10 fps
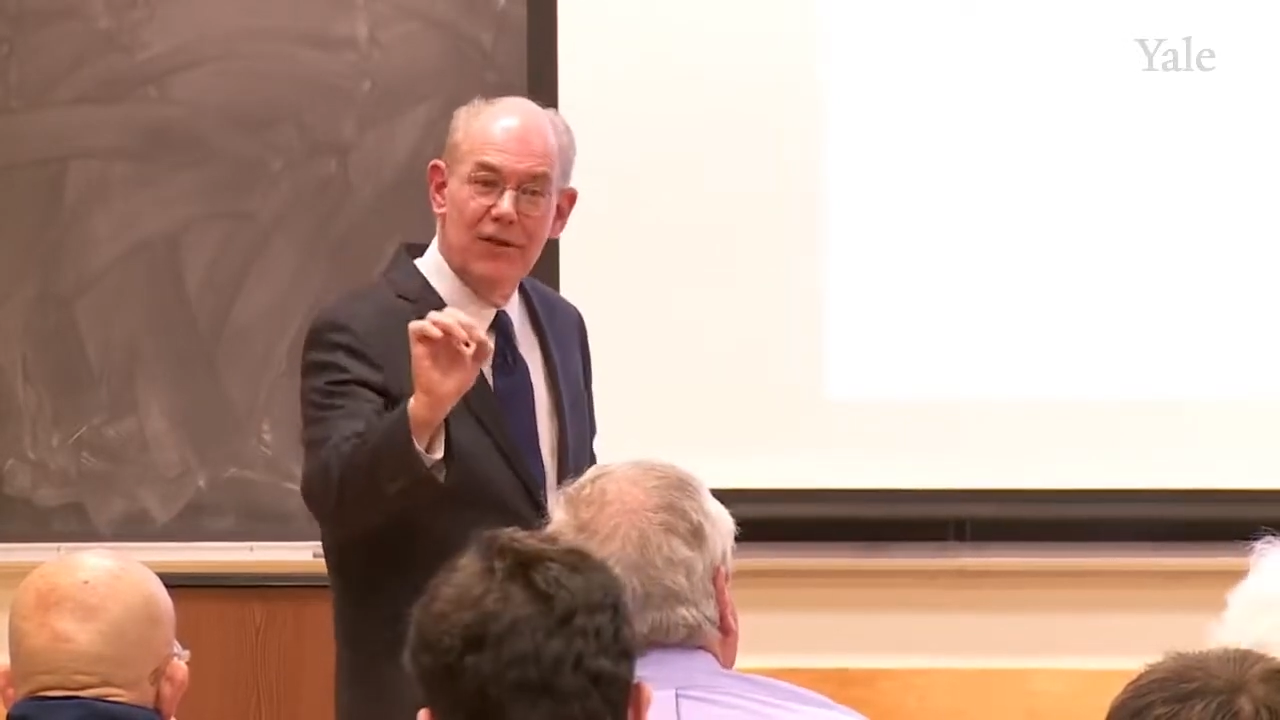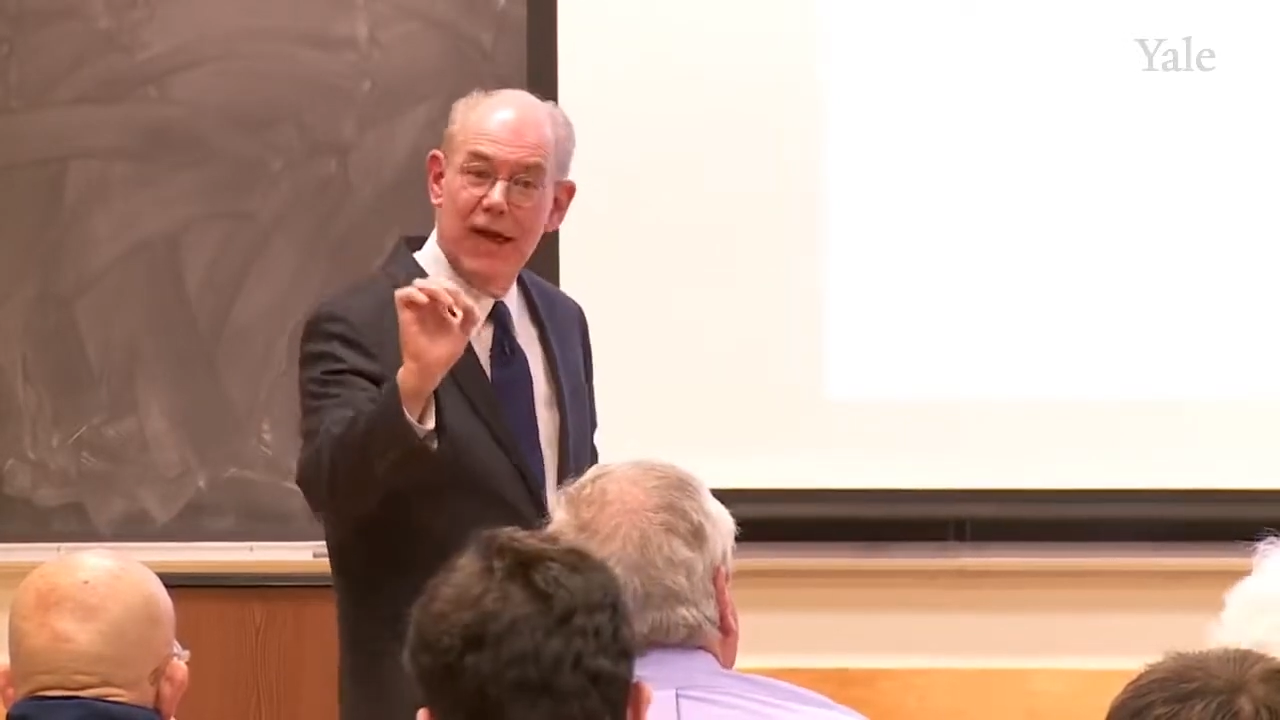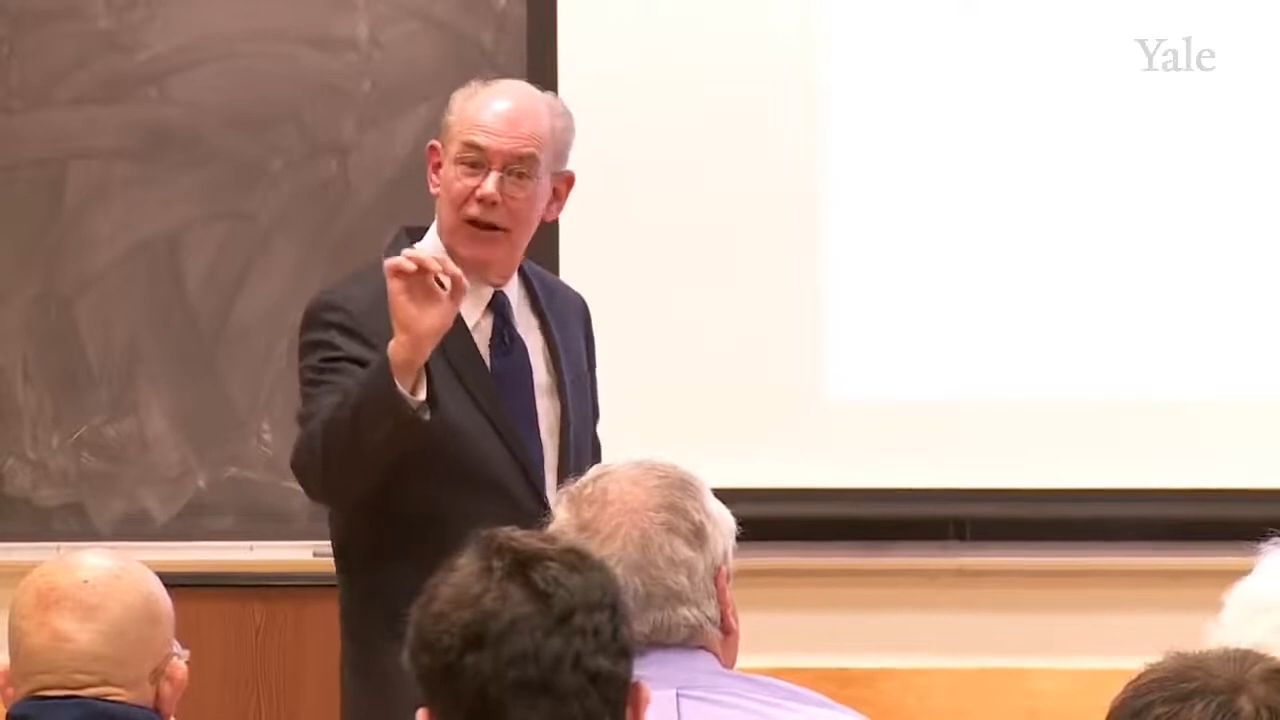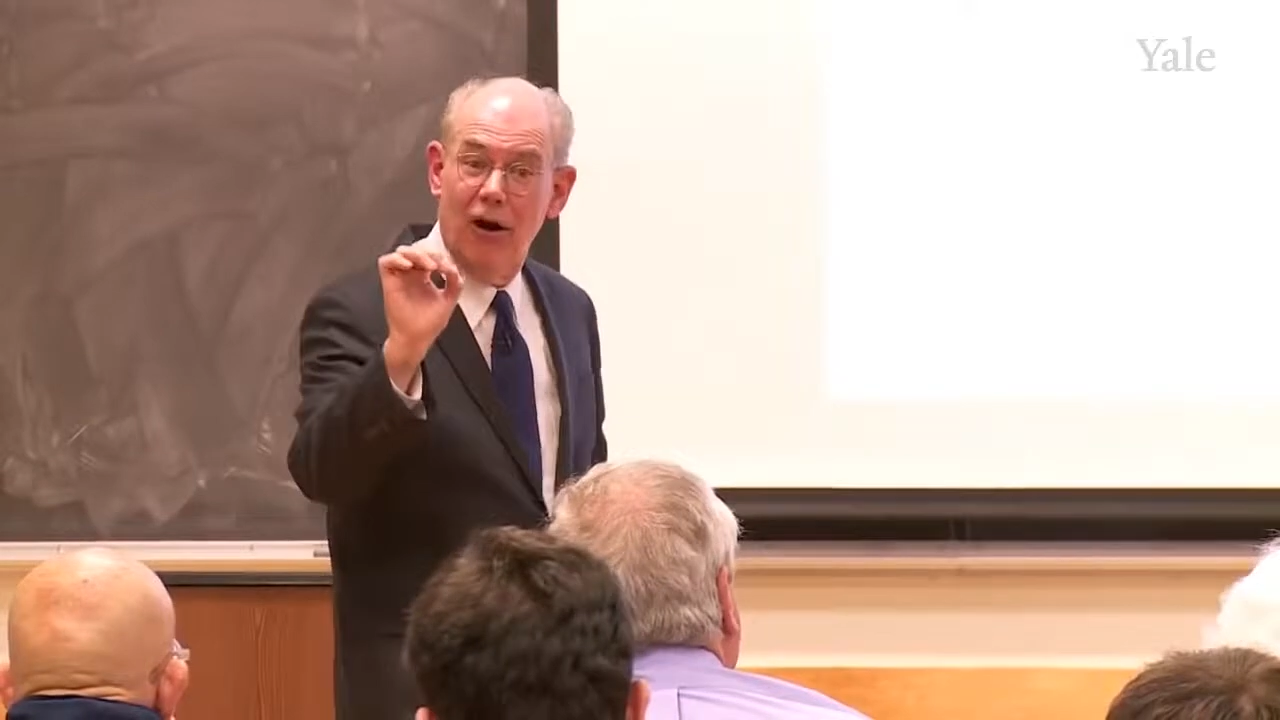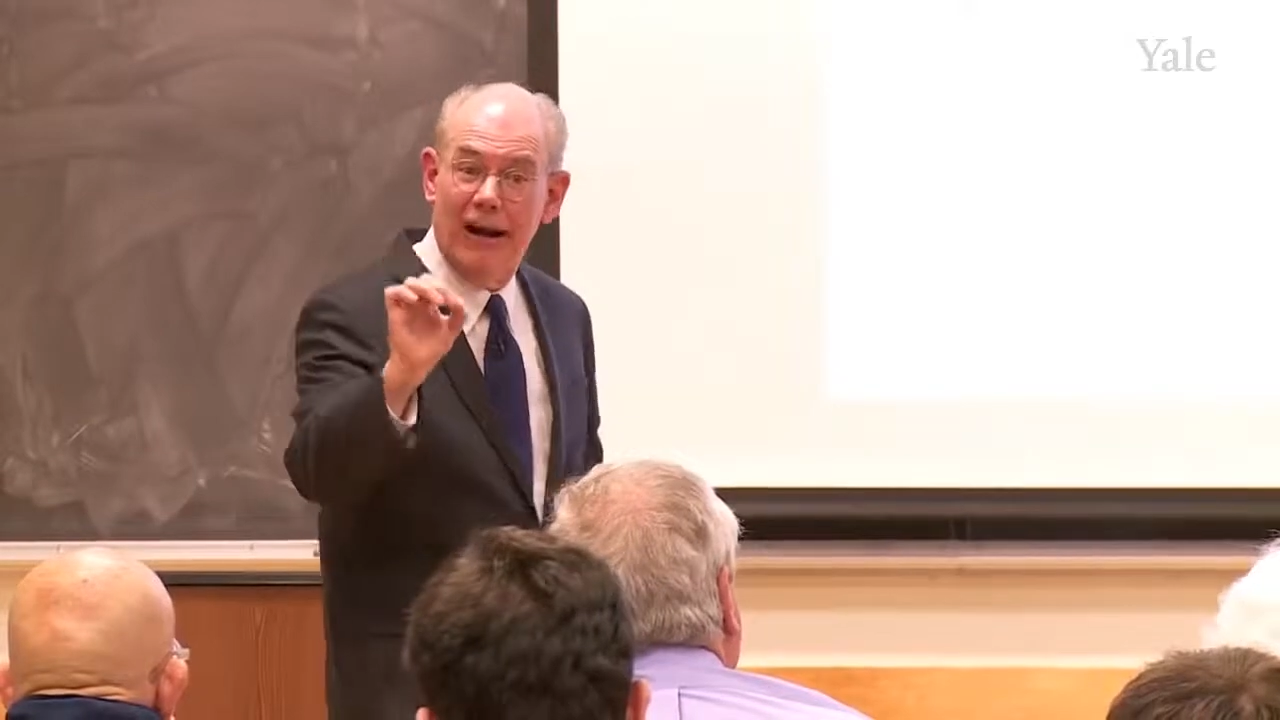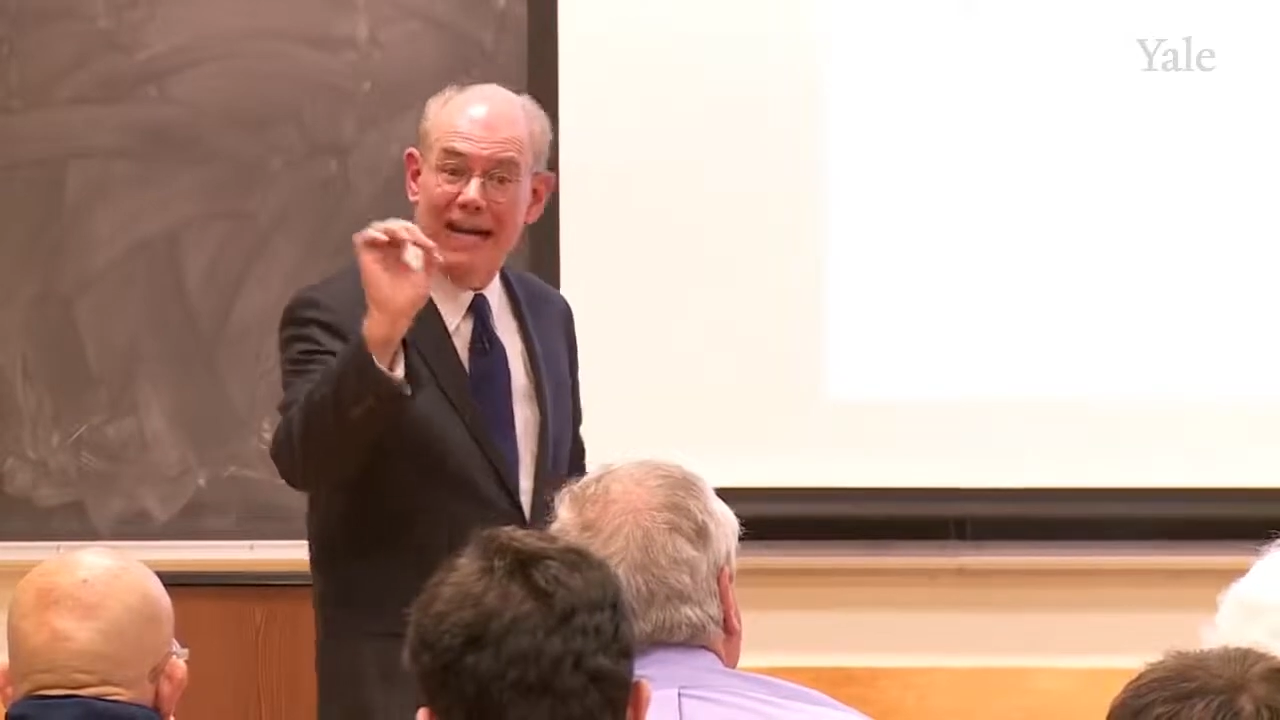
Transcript: that are